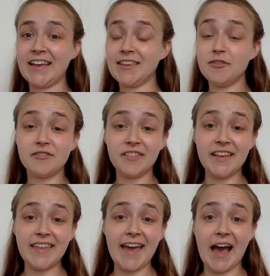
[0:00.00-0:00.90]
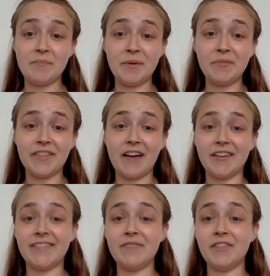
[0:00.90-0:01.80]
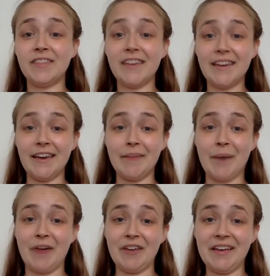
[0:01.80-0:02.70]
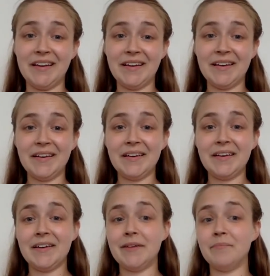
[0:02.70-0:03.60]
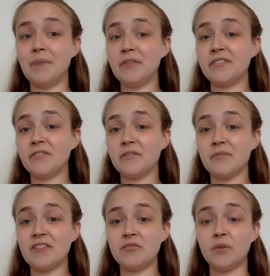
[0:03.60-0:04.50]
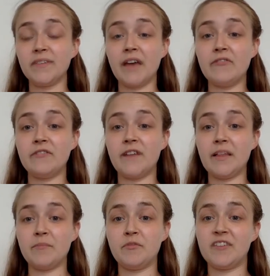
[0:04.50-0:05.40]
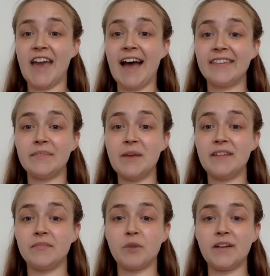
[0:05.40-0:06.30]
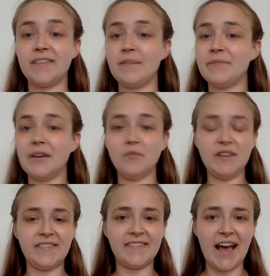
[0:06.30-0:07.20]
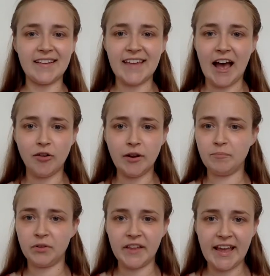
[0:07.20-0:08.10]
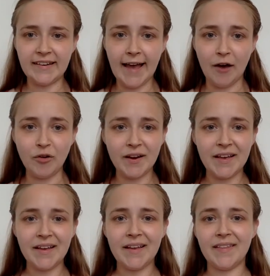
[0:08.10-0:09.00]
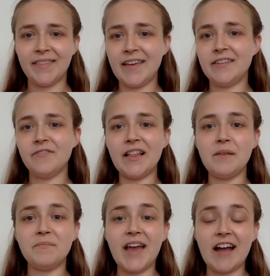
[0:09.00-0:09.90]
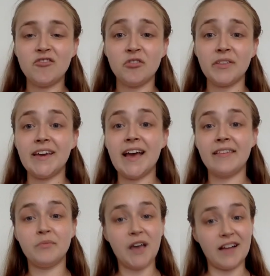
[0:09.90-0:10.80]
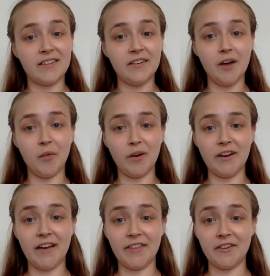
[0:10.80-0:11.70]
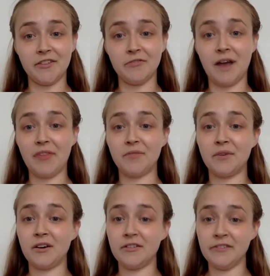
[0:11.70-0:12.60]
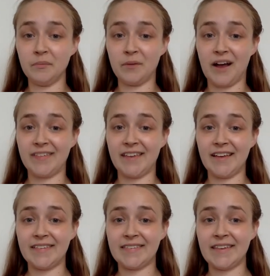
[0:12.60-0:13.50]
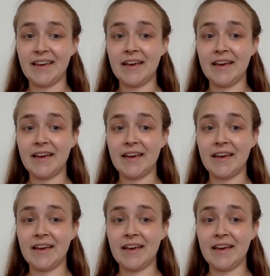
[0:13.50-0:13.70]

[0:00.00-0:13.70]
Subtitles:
Usually they happen without us even thinking about it. Most of the rituals I've developed with castmates weren't something we sat down and planned out. They developed naturally as we got to know one another throughout the rehearsal process.